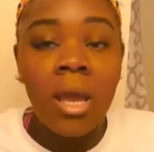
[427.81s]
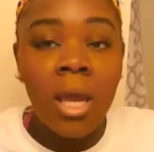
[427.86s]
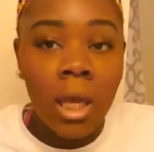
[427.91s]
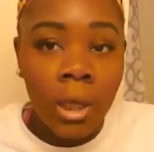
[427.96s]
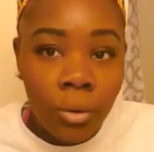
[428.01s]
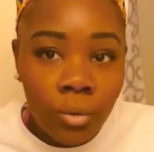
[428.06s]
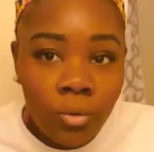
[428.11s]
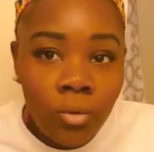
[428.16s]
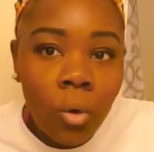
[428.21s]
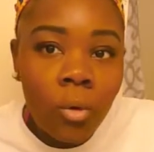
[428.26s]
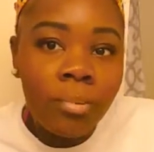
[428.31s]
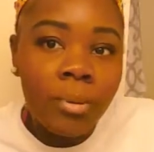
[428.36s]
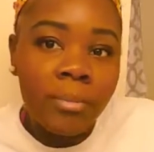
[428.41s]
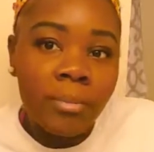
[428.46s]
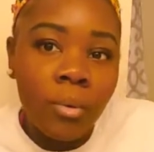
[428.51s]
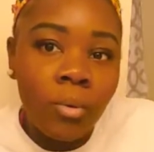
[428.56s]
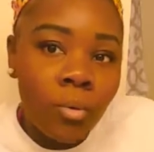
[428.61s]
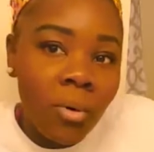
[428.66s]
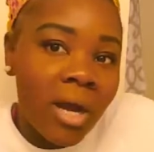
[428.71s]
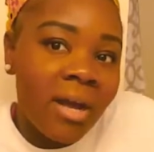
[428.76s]
And you know,
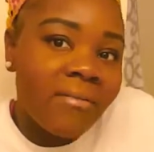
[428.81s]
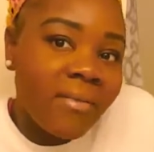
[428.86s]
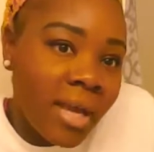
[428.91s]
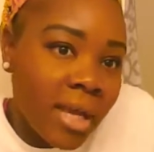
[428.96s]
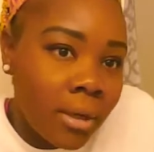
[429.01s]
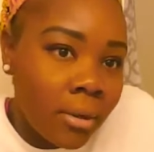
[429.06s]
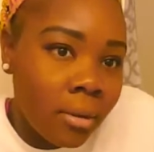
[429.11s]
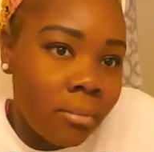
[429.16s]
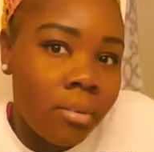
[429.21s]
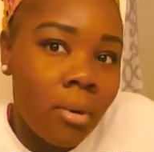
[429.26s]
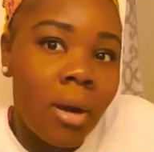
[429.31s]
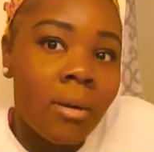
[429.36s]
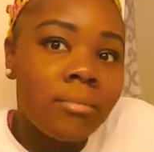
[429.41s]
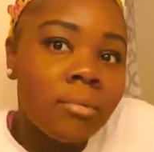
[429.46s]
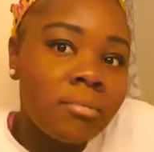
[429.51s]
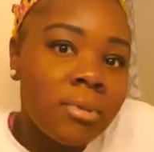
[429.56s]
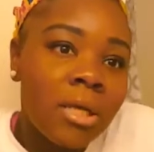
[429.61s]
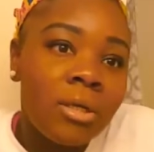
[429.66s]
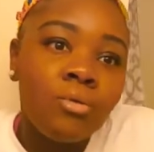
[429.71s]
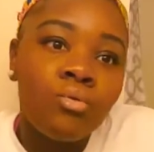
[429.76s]
people who have anger
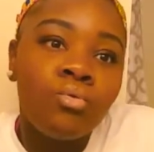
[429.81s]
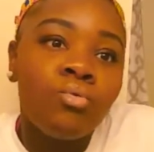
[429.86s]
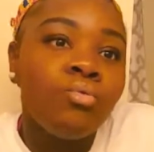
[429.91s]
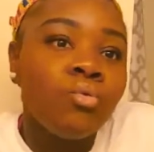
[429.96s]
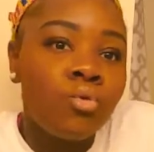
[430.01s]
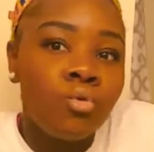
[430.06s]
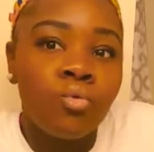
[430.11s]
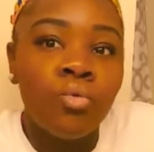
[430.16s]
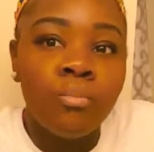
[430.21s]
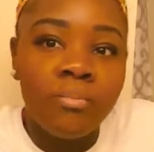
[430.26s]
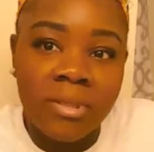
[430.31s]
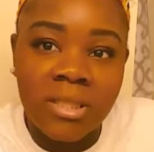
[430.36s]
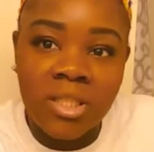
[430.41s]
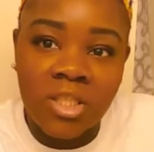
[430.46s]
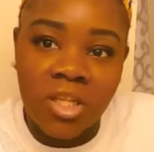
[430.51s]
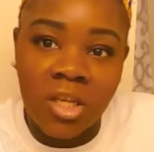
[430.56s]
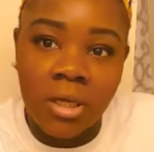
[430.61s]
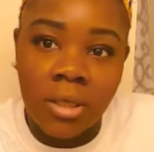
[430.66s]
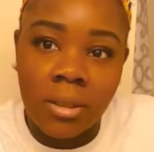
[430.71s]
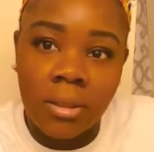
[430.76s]
problem, they do stupid
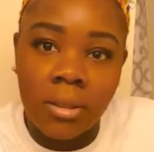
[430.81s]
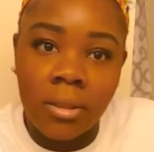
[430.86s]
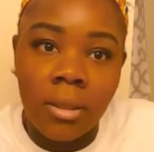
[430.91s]
shit.